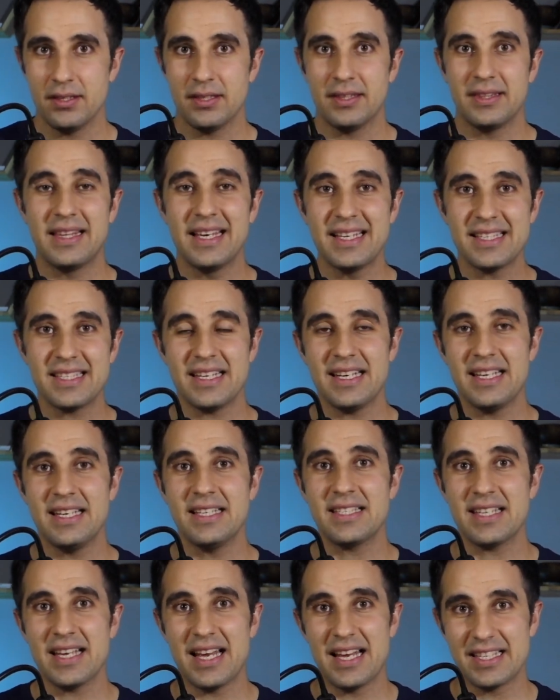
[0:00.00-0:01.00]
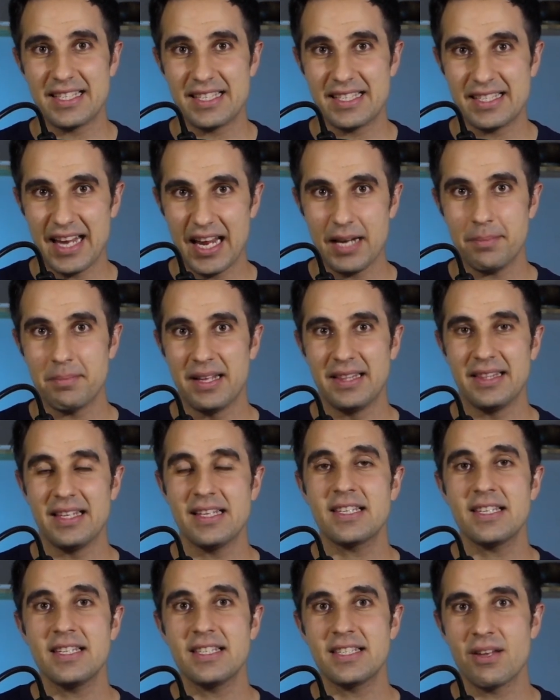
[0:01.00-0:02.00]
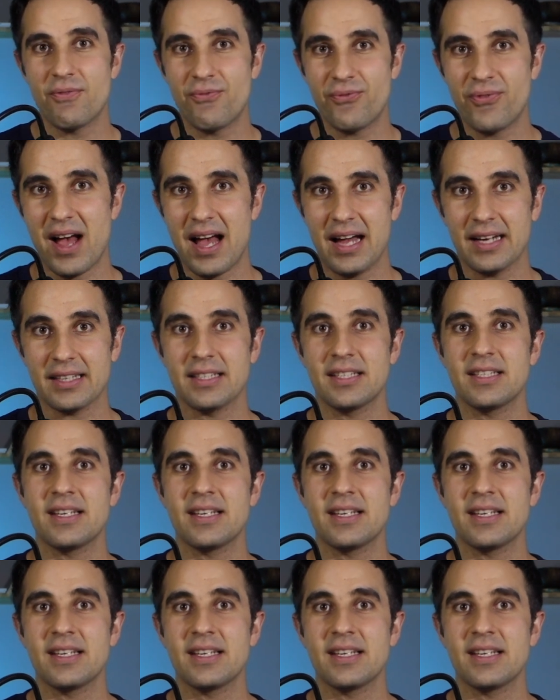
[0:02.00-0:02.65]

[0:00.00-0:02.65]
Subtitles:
This is a statement. This is the fact.